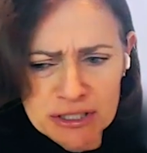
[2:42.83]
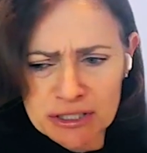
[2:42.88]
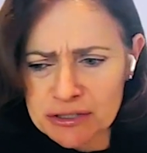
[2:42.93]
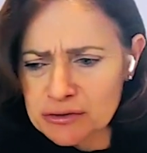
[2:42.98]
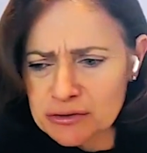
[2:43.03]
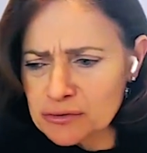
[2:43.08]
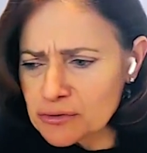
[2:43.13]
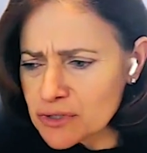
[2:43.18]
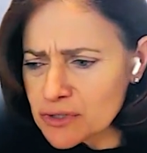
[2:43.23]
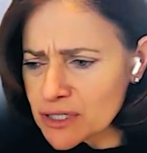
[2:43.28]
and
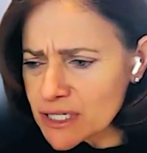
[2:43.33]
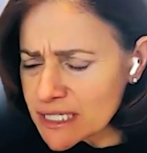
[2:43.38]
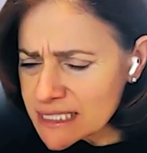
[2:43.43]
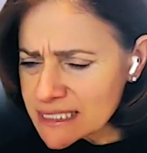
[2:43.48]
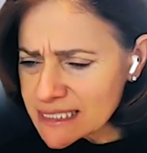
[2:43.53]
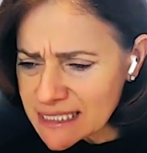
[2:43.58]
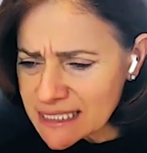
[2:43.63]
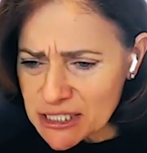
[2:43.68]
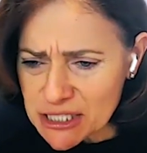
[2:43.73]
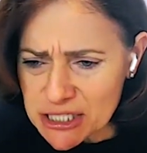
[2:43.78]
your
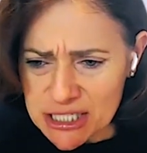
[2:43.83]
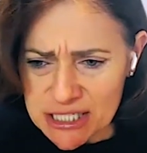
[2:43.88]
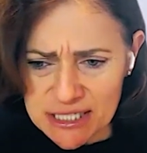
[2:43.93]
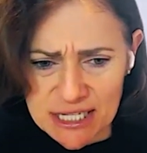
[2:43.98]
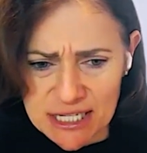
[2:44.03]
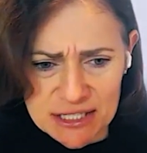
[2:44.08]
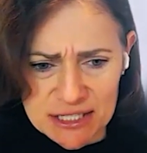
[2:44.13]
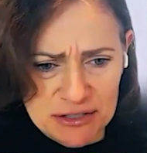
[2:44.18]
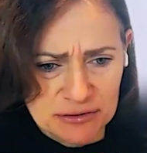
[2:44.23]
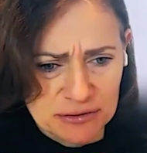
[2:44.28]

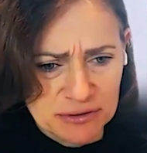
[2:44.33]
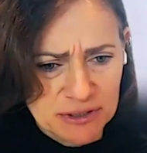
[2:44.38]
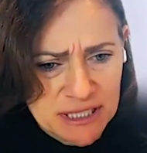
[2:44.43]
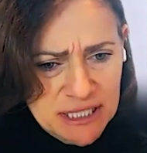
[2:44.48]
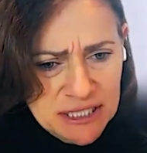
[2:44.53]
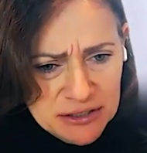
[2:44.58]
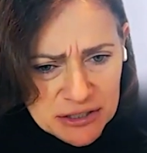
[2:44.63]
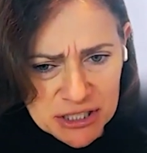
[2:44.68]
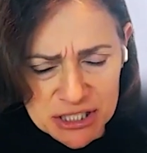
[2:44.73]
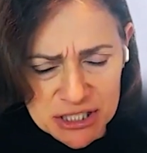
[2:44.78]
organization and your
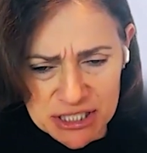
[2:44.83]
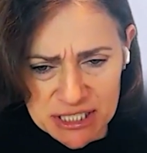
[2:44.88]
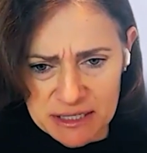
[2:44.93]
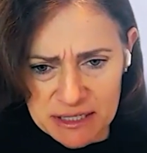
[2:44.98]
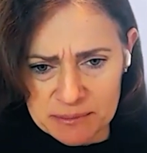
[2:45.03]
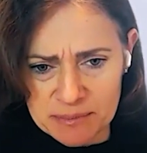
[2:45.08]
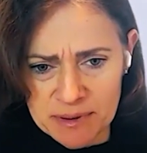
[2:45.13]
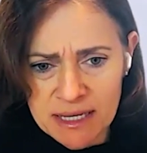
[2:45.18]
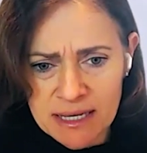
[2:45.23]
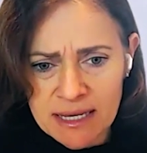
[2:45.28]

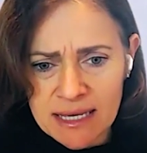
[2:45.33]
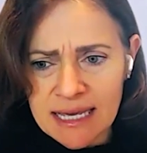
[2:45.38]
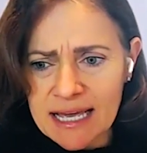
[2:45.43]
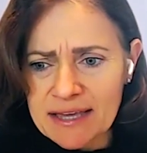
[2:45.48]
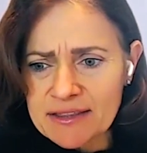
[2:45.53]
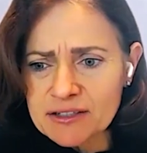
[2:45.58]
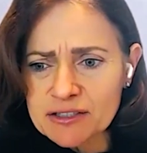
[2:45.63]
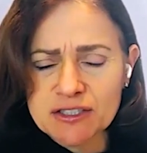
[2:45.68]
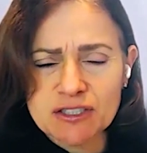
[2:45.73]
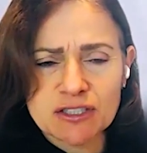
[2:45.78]
leadership.
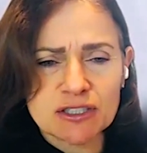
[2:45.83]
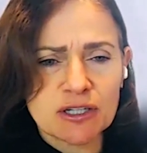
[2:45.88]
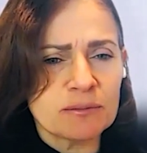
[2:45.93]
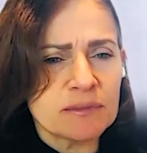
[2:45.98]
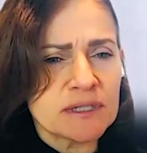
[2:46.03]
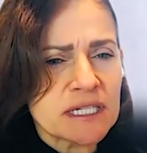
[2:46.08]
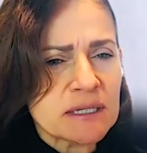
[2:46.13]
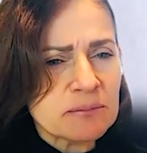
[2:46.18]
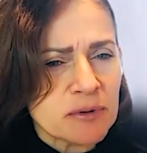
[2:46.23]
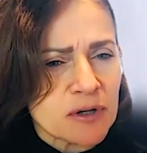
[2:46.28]
And there's so
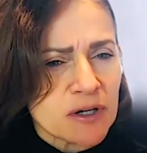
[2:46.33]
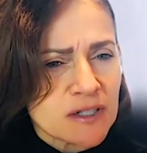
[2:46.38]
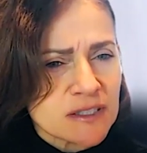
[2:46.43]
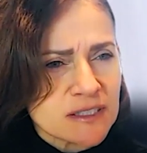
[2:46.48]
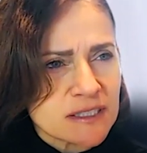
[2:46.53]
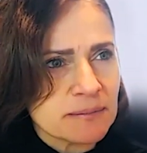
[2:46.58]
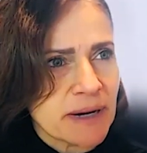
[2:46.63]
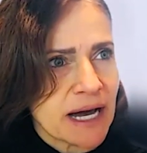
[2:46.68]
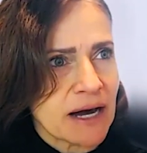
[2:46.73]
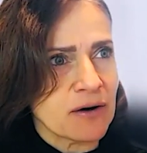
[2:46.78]
many
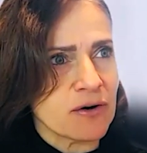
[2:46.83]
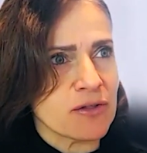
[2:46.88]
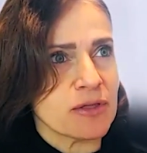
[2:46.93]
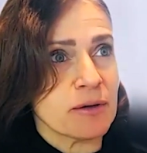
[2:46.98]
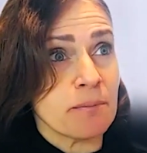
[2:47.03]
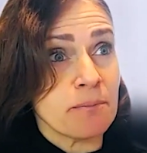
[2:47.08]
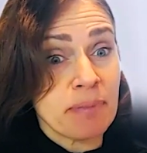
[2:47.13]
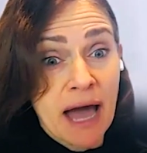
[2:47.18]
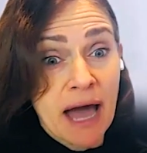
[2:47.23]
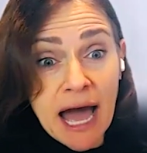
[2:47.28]
books about
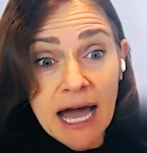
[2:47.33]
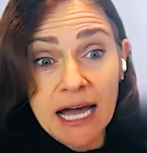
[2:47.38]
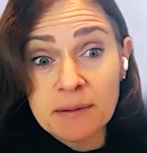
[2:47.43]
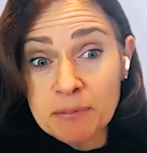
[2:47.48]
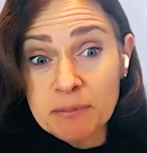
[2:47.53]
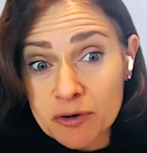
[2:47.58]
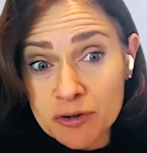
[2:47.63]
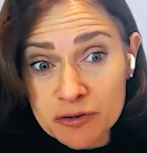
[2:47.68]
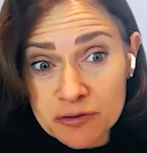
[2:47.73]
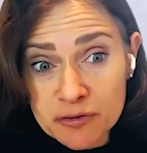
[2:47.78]
the
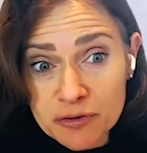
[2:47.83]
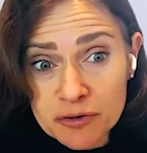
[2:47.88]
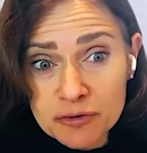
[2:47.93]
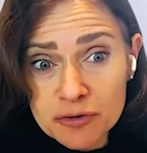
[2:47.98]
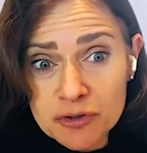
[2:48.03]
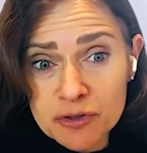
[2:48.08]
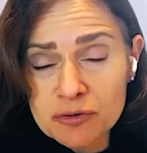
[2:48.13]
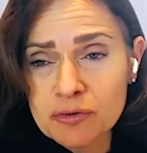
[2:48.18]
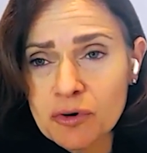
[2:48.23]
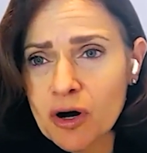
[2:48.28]
backbone of who
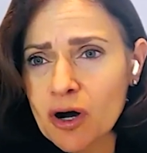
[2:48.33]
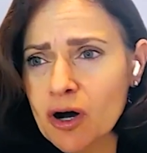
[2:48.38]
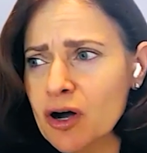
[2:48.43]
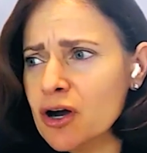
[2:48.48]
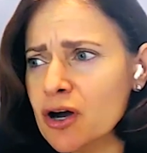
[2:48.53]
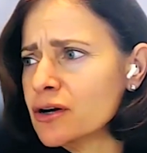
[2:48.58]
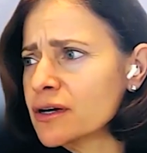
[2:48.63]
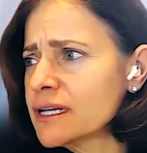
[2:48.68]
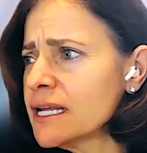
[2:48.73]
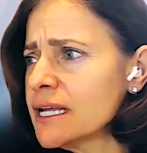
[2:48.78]
you
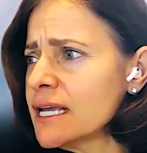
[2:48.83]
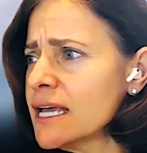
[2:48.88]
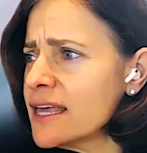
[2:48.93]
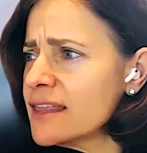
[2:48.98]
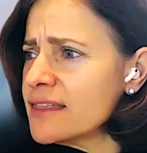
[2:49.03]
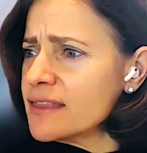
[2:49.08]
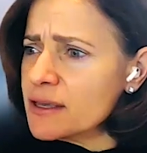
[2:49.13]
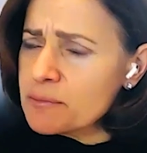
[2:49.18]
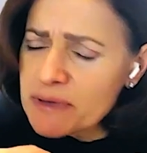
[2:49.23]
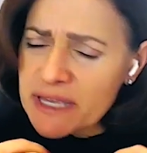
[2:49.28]
are and
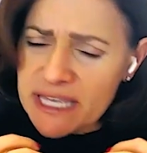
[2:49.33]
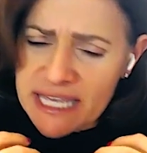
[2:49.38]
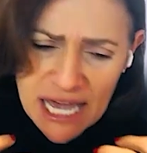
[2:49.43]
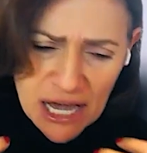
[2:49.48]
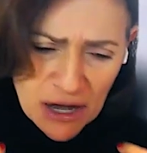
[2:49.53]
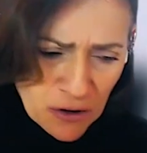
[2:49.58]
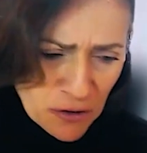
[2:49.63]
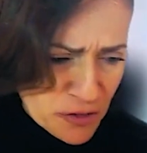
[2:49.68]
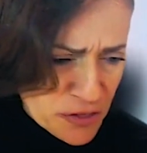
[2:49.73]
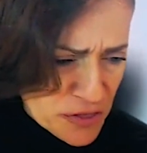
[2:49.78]
you being
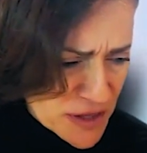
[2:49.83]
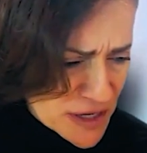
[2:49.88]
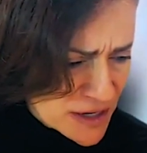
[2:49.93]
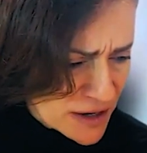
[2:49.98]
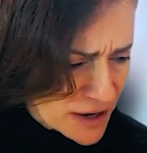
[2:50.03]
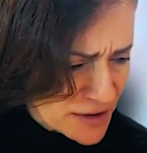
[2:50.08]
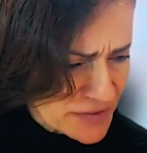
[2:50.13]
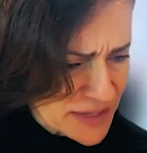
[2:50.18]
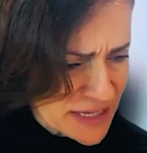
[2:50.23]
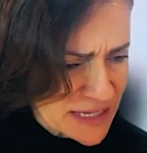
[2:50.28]
healthy
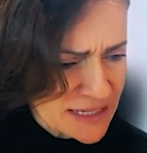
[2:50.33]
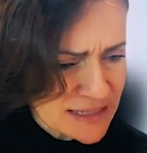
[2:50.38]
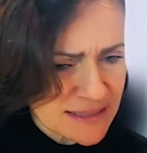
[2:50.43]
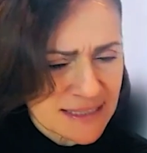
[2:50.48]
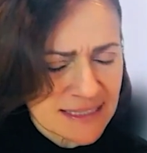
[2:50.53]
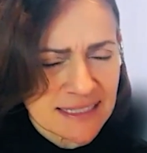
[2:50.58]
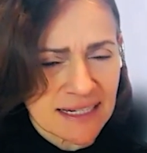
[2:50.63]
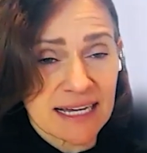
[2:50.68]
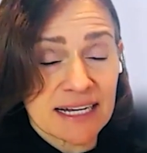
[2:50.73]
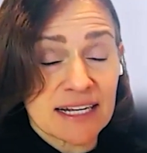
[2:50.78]
on the
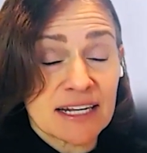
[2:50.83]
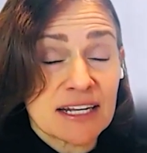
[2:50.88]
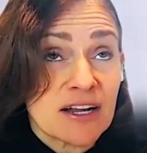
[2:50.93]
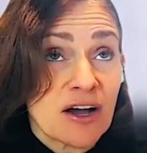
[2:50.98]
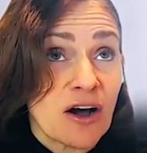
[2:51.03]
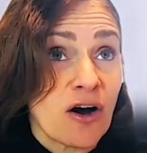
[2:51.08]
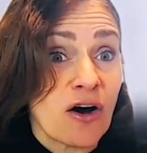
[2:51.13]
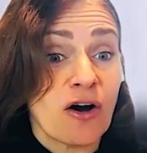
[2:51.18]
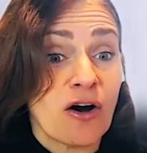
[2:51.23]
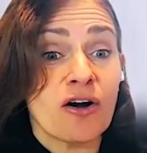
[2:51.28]
inside.
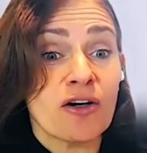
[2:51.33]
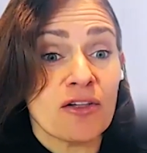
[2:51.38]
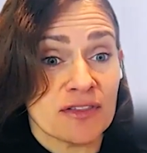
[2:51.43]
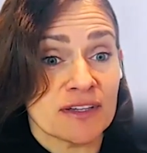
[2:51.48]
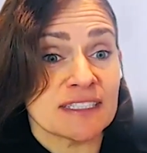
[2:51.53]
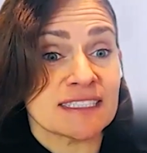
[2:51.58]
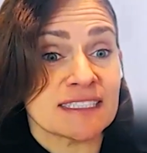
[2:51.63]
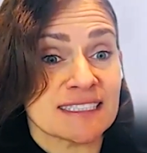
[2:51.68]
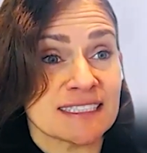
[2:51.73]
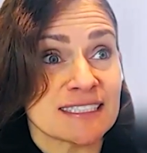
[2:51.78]

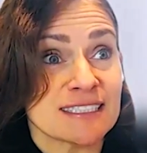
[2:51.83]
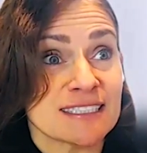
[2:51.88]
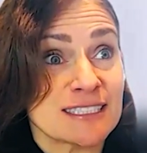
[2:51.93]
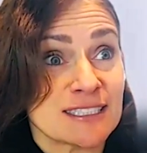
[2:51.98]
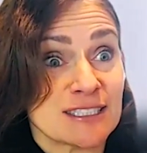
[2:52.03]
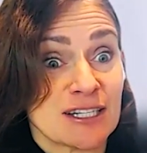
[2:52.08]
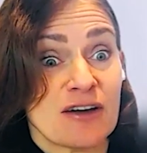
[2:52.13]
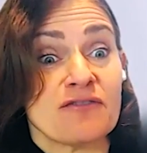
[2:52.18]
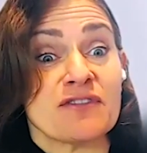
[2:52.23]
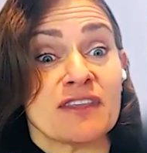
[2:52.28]
This
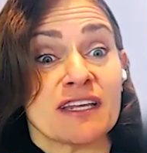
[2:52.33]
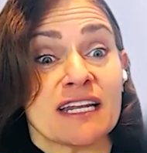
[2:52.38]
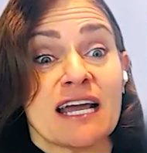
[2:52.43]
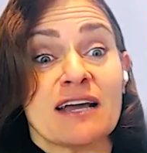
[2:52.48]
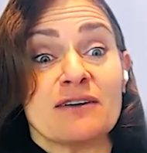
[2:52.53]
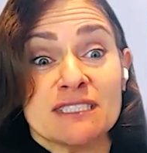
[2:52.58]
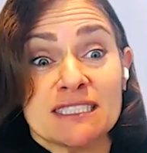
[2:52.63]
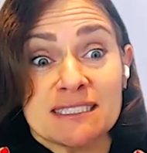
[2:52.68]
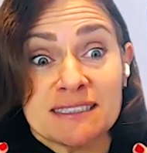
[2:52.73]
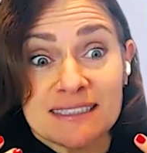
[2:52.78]
stuff that
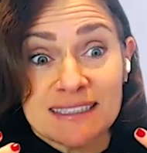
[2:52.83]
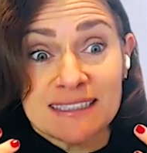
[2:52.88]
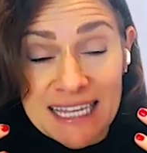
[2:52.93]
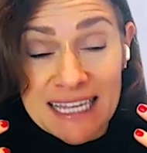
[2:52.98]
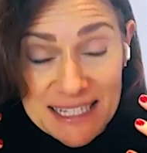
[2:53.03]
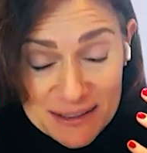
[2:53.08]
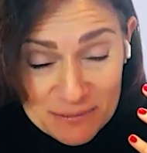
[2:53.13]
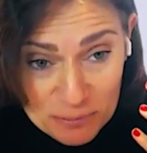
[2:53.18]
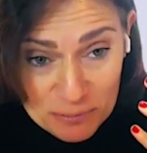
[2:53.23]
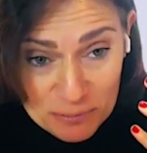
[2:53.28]
I was like,